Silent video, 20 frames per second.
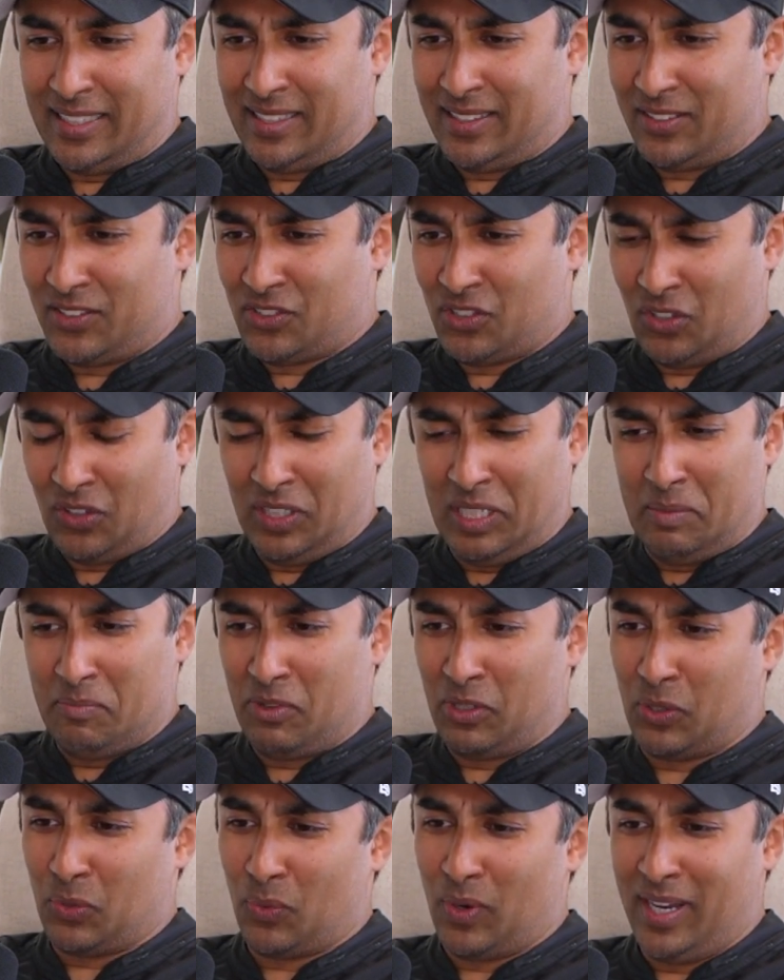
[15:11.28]
Salim
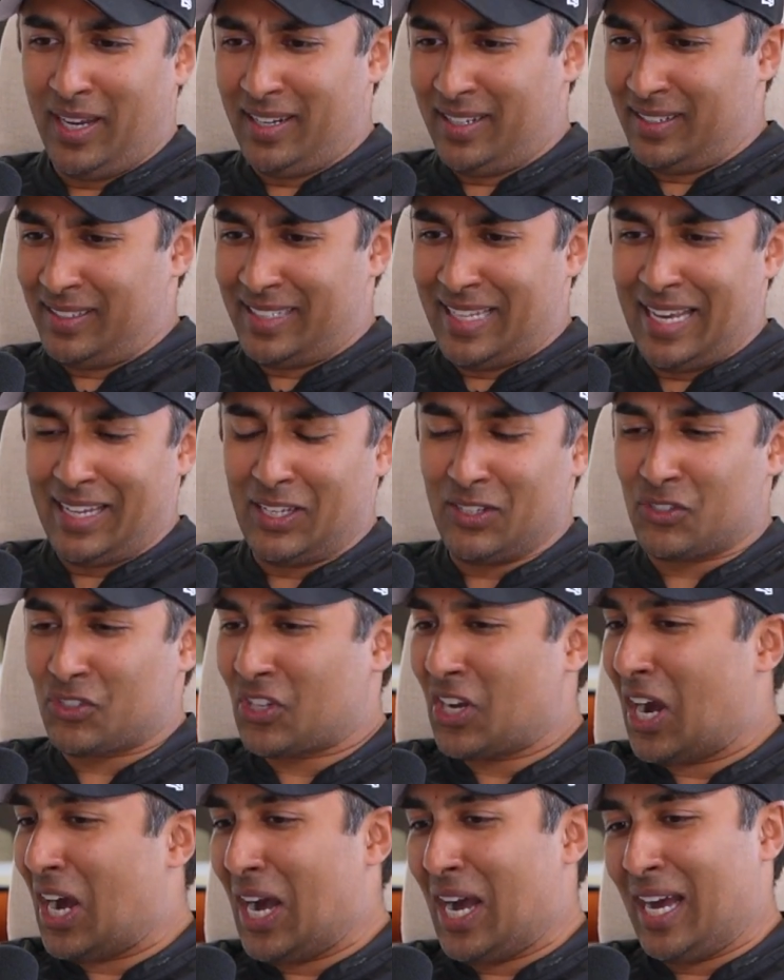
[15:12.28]
the Great and Genghis
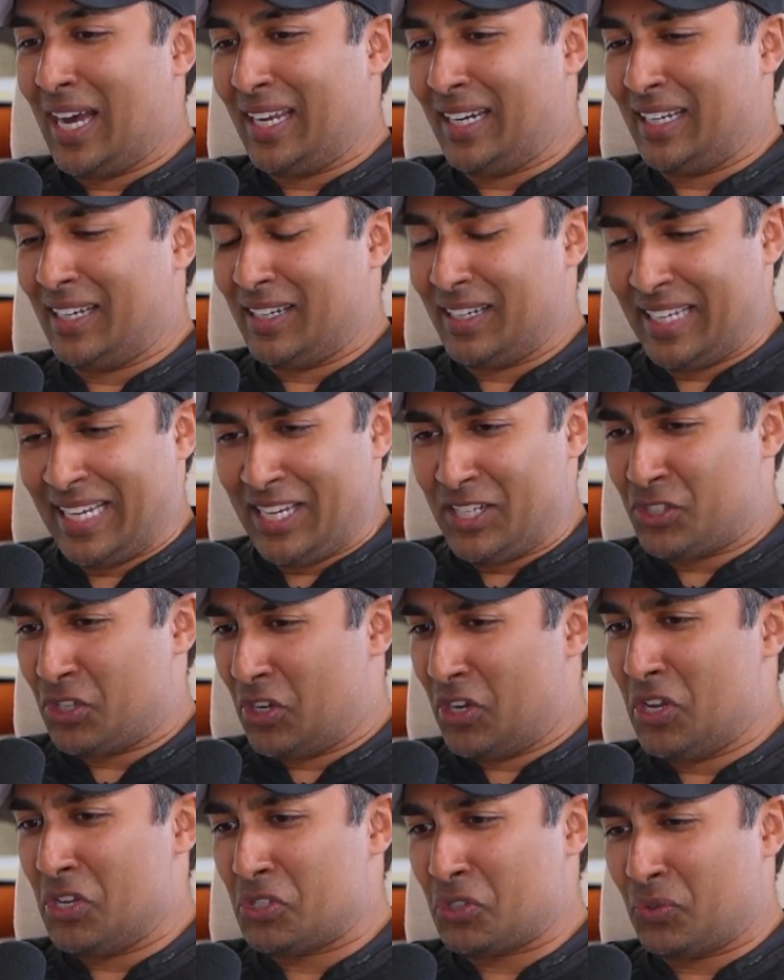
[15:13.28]
Khan.
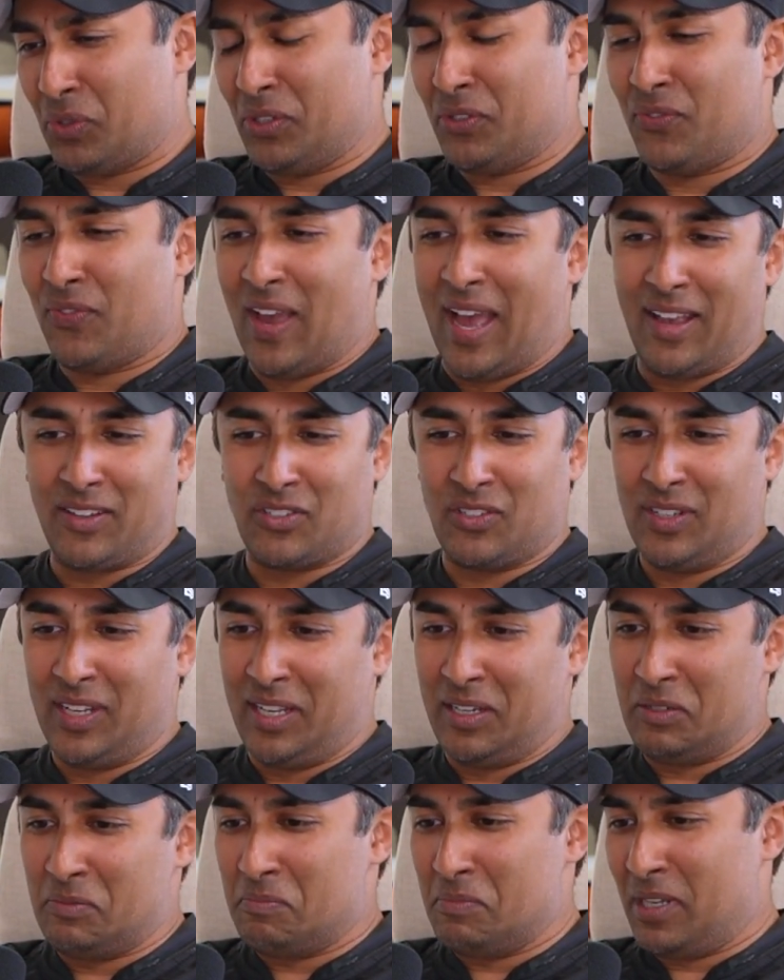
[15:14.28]
Ancient histories
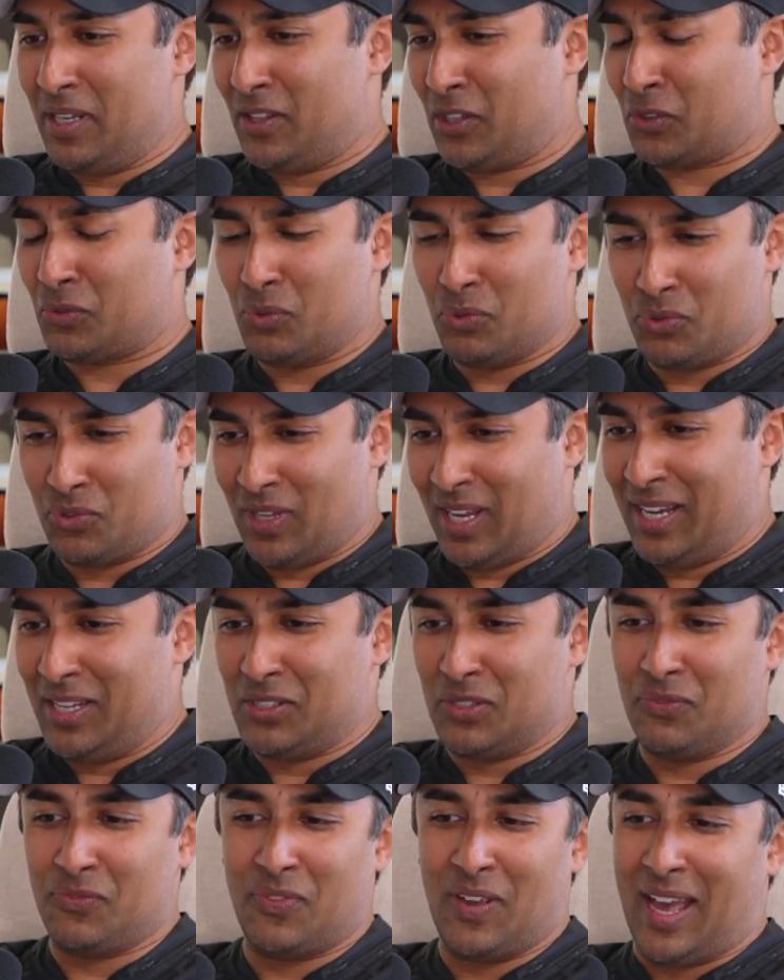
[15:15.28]
fascinated me. The
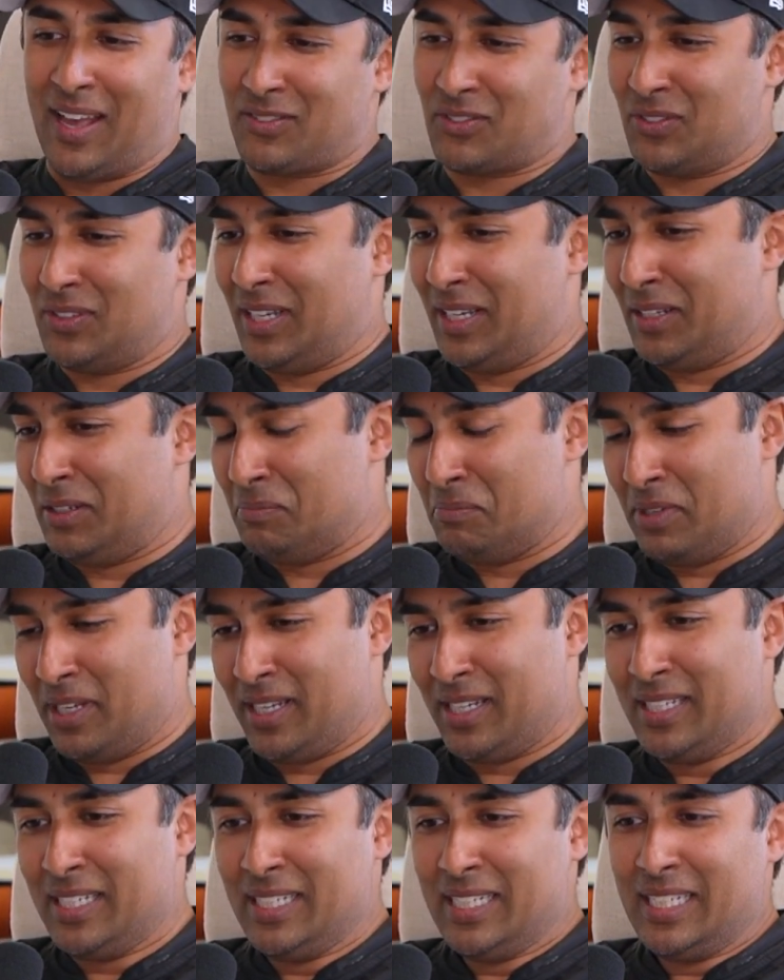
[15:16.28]
Crusades have fascinated
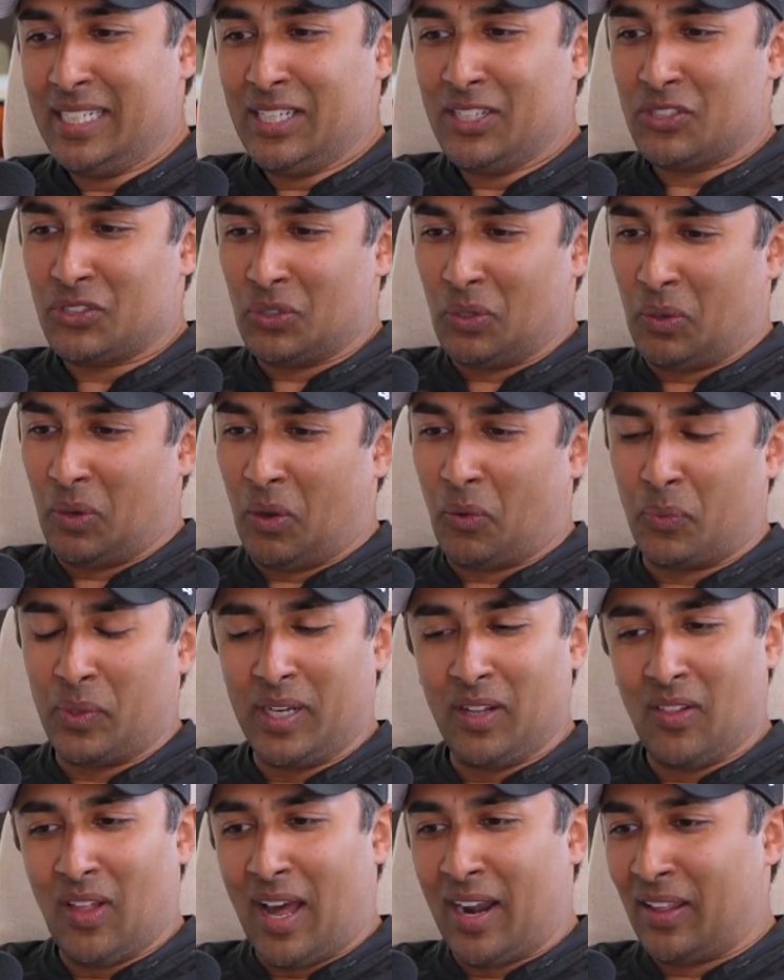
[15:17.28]
me. So I'll
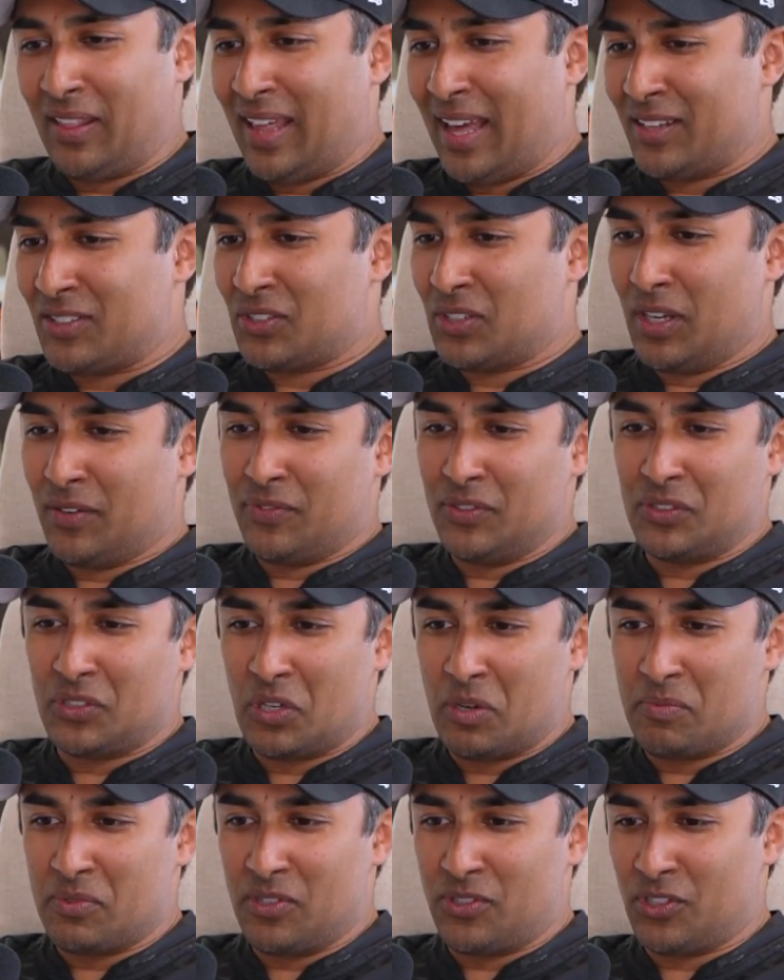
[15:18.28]
read a lot of that stuff in
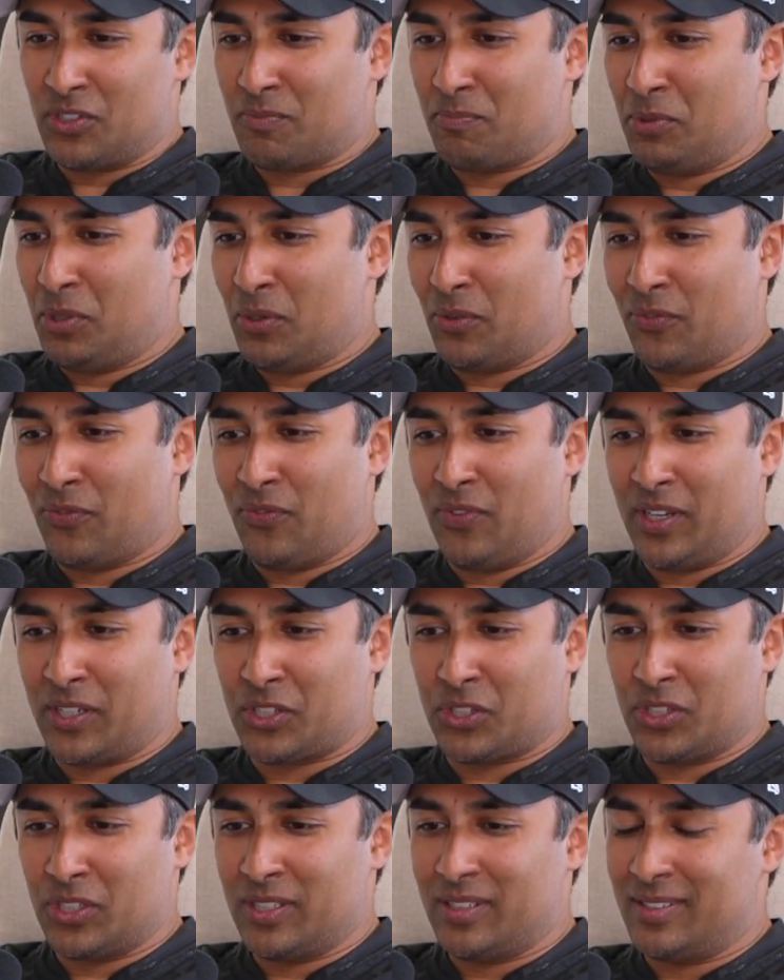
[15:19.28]
terms of just pure
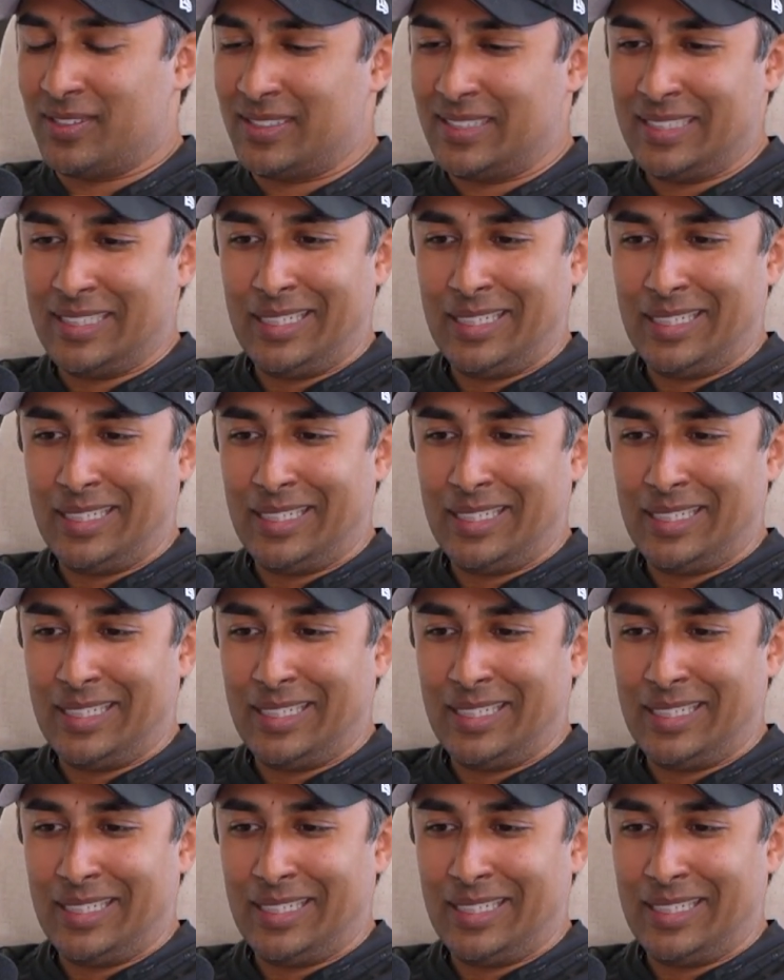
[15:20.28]
fiction.